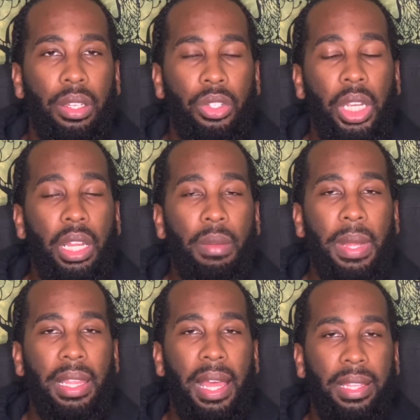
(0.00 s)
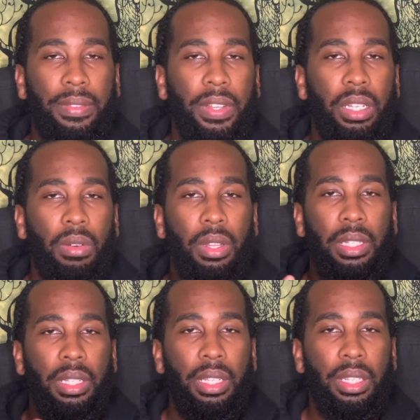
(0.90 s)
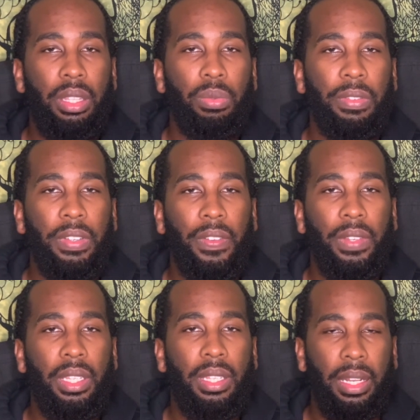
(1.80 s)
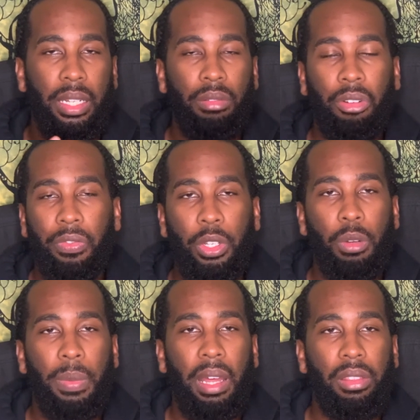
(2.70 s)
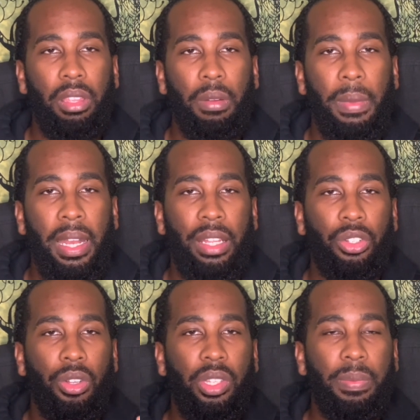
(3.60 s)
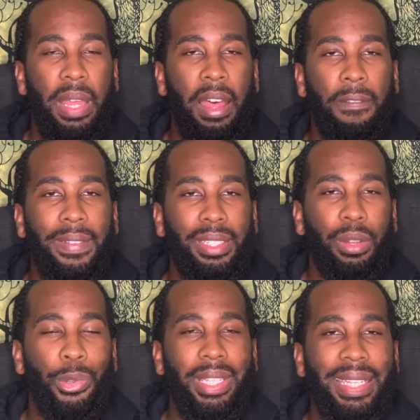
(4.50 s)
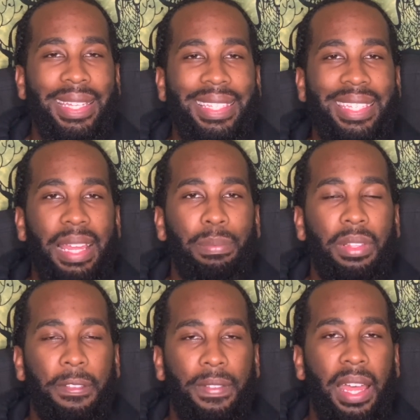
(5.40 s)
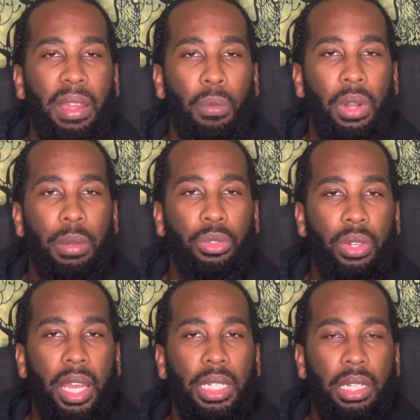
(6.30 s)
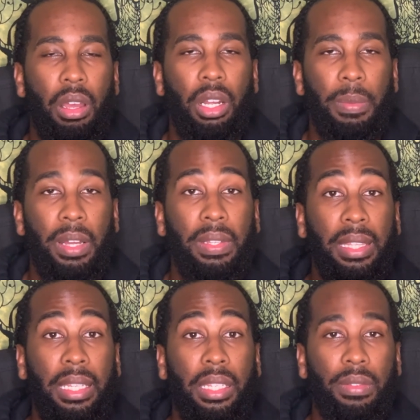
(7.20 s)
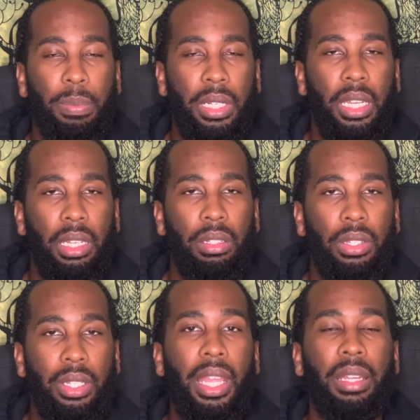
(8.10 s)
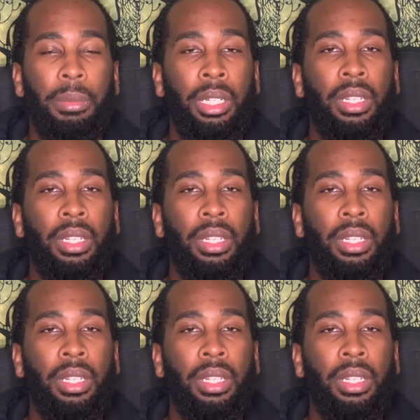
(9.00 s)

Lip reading: Check out my last video on the Yeezy 350s. I did a review about them. I showed some outfits that really exemplify what I'm trying to talk about in this particular segment.